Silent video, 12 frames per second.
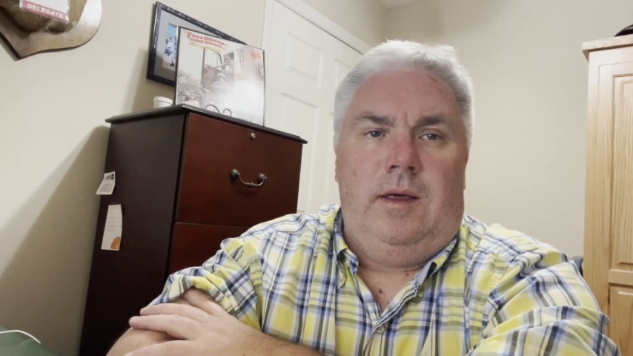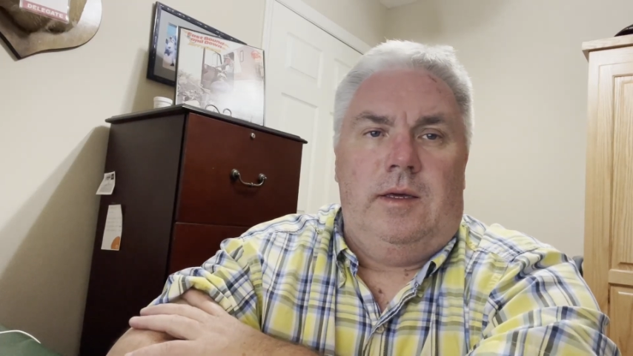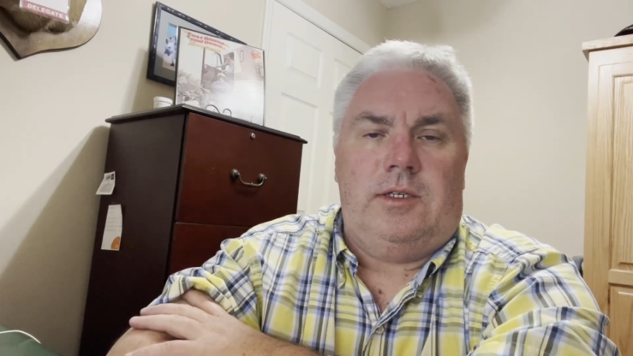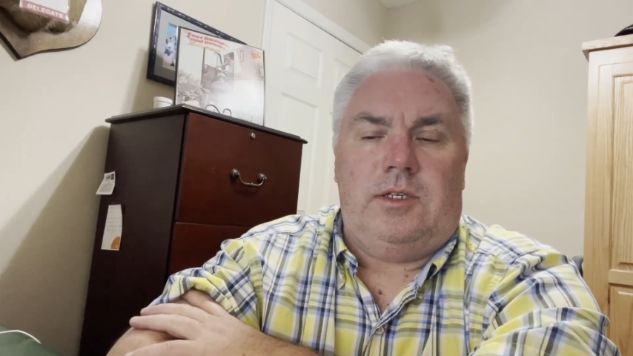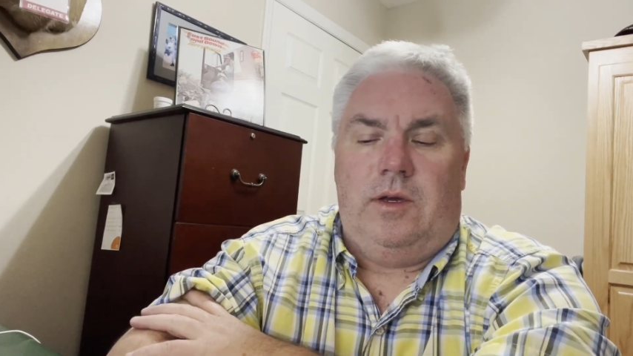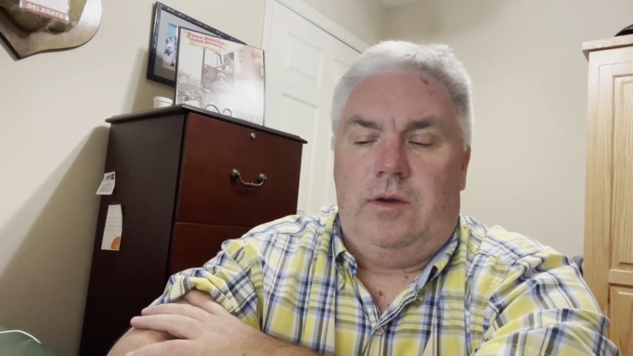
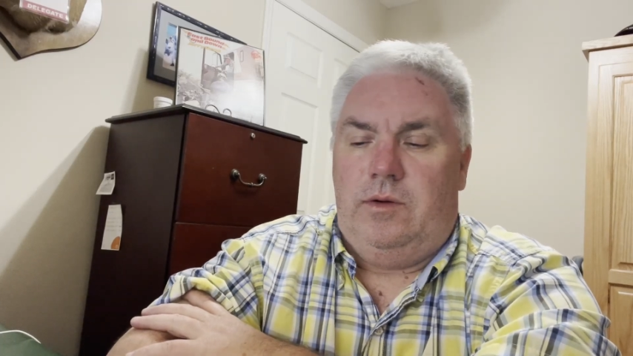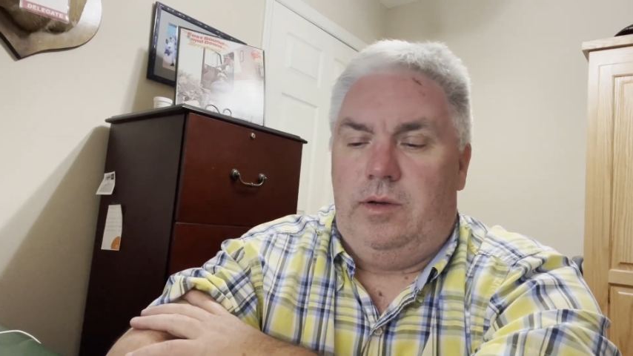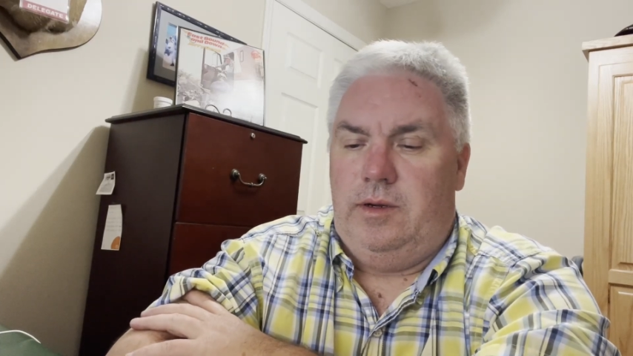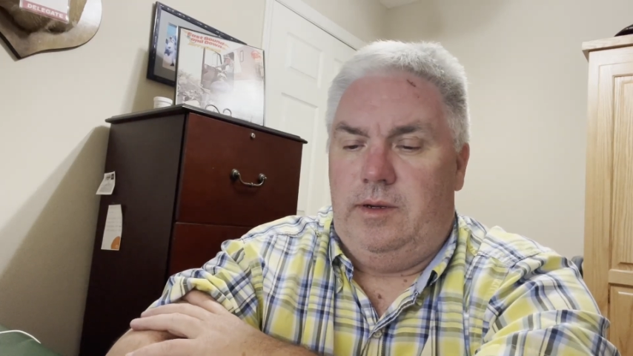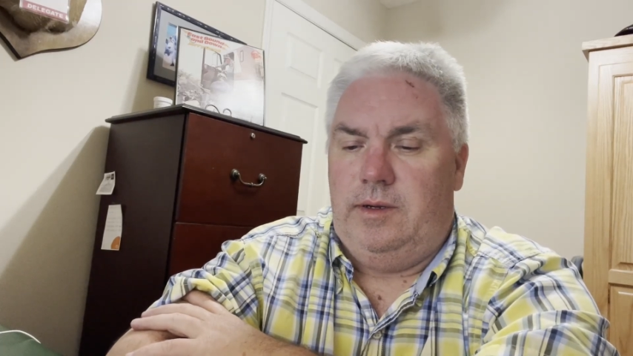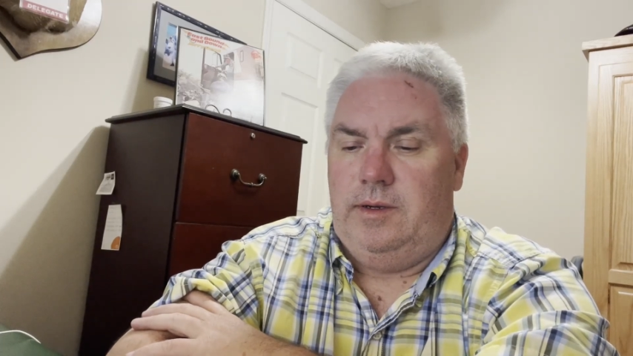So
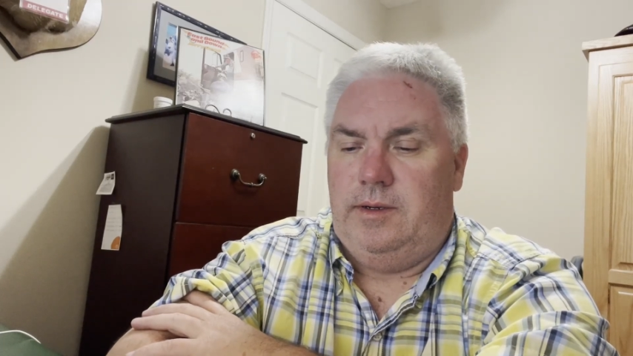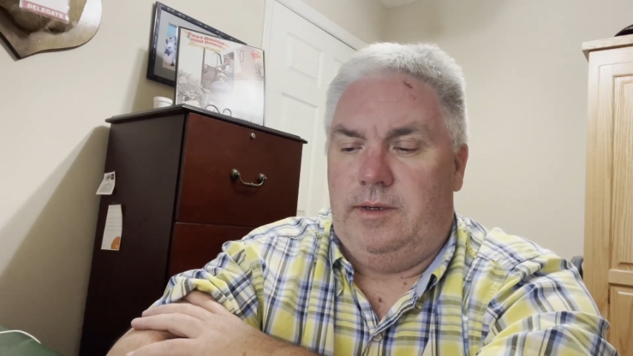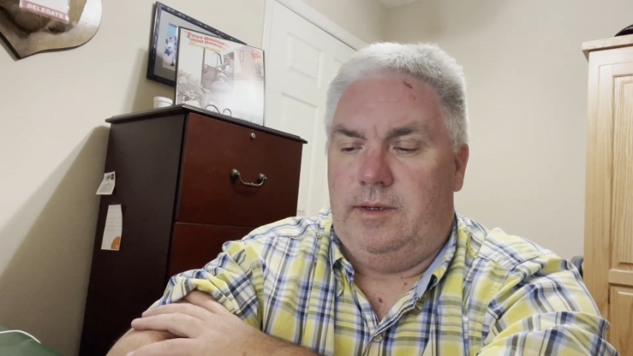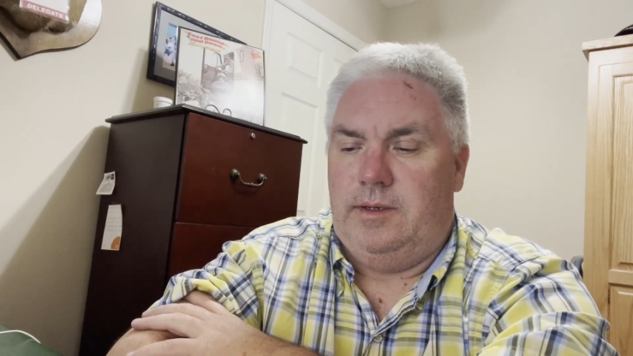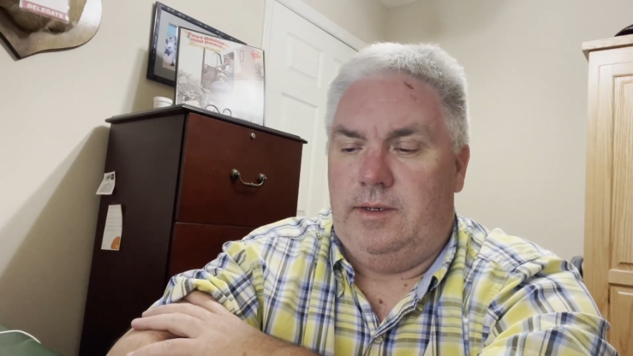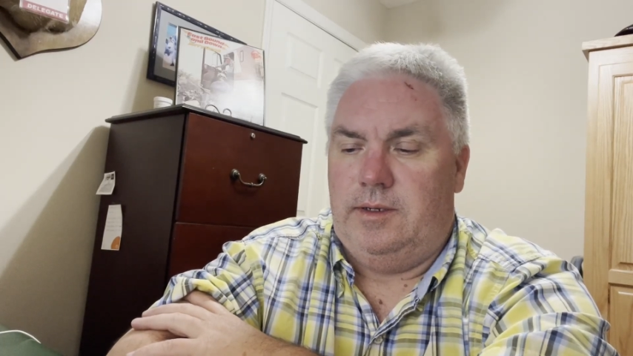
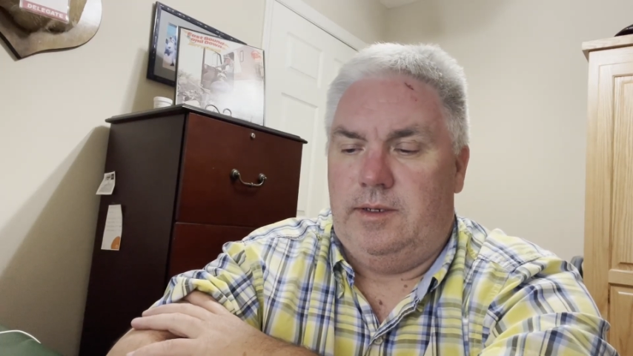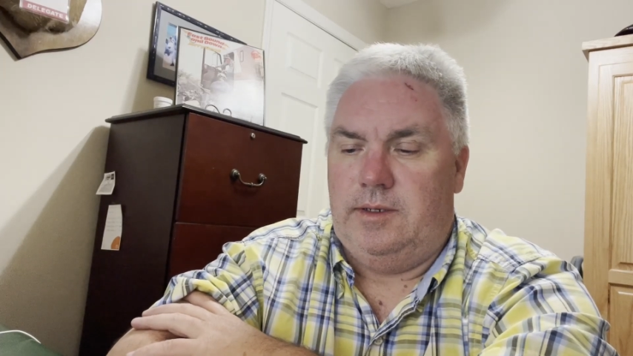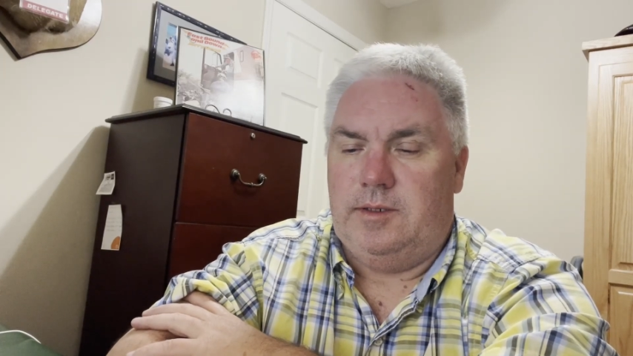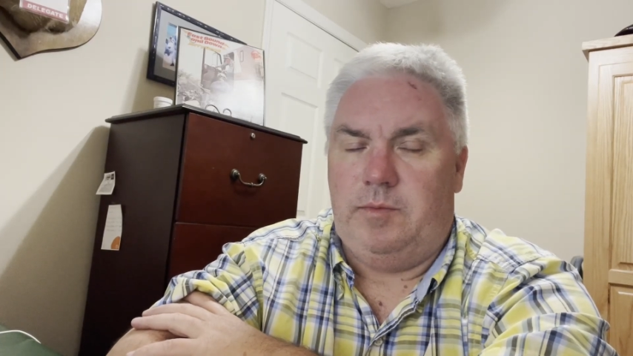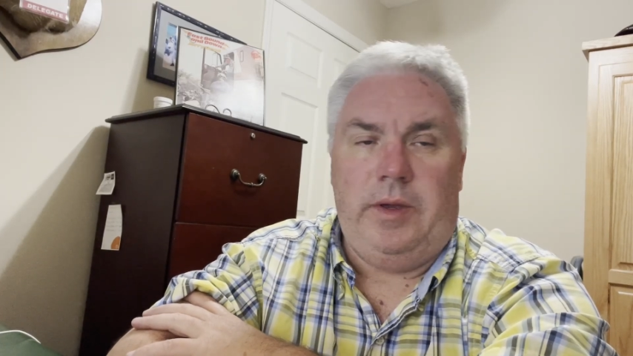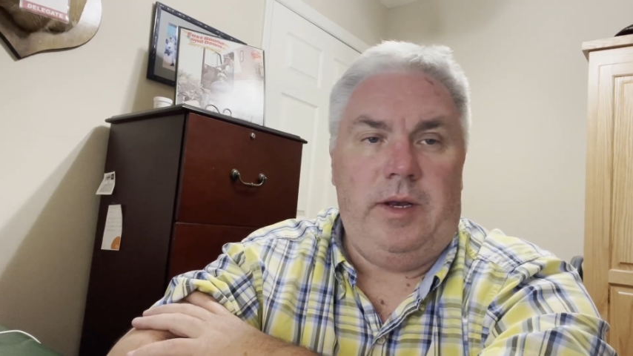
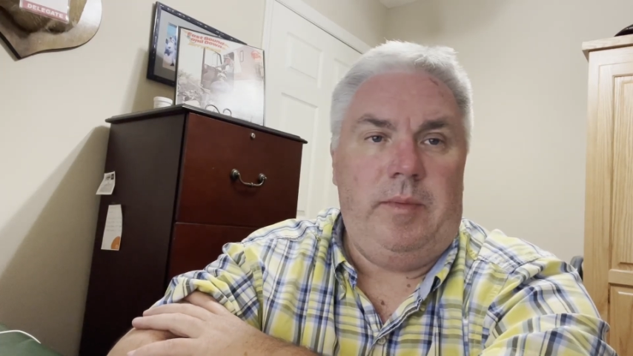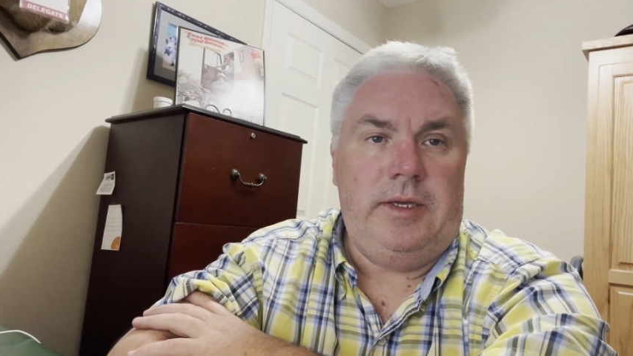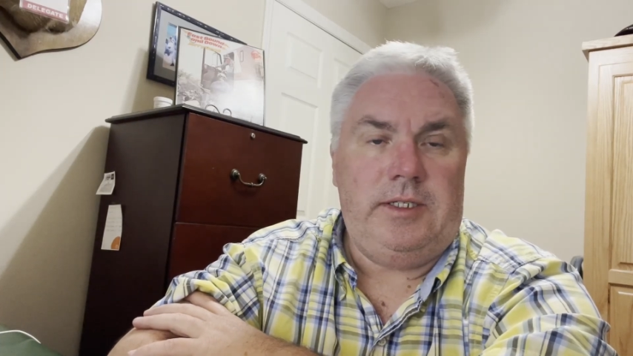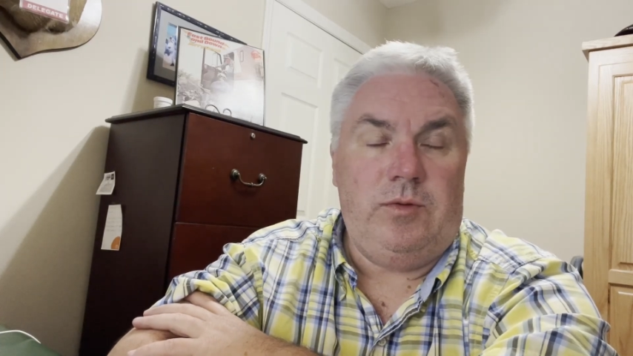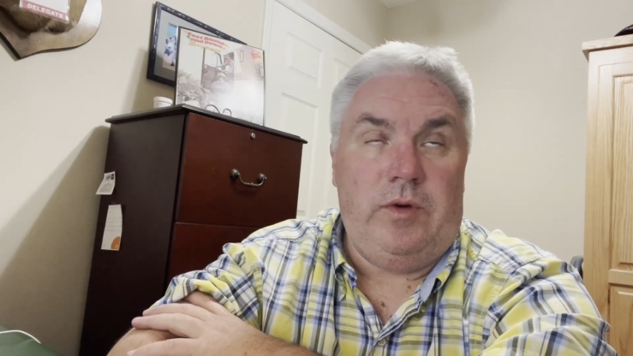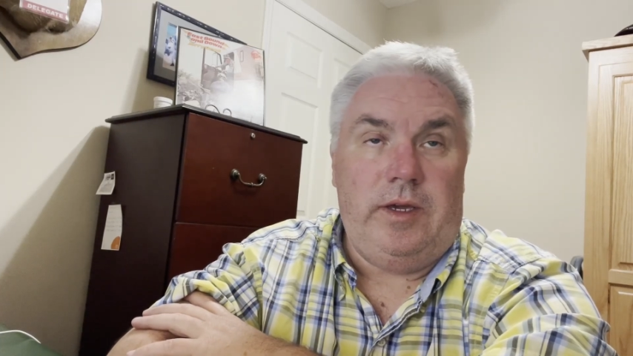it's been a
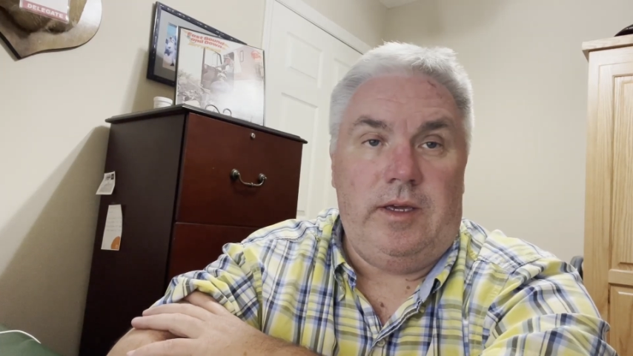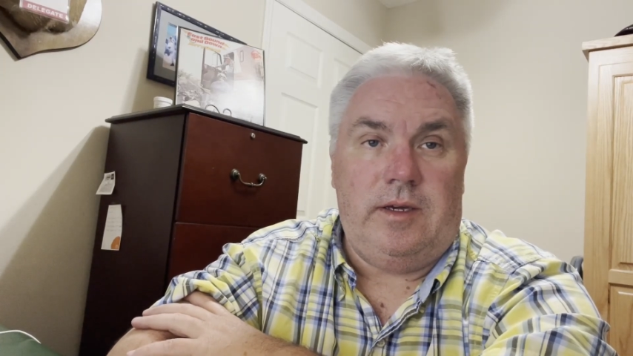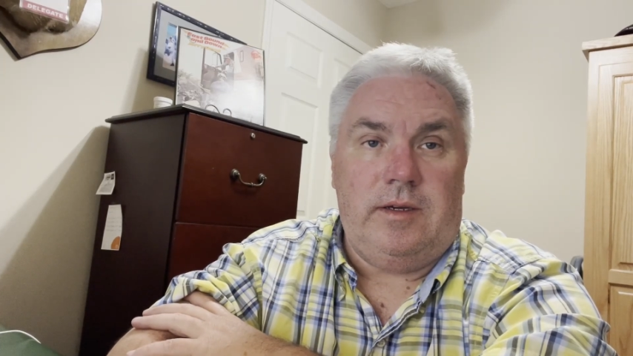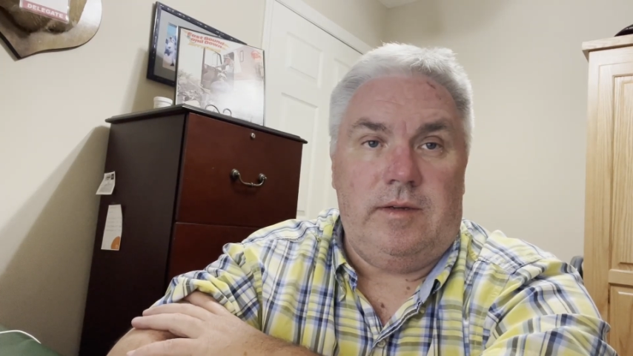busy week.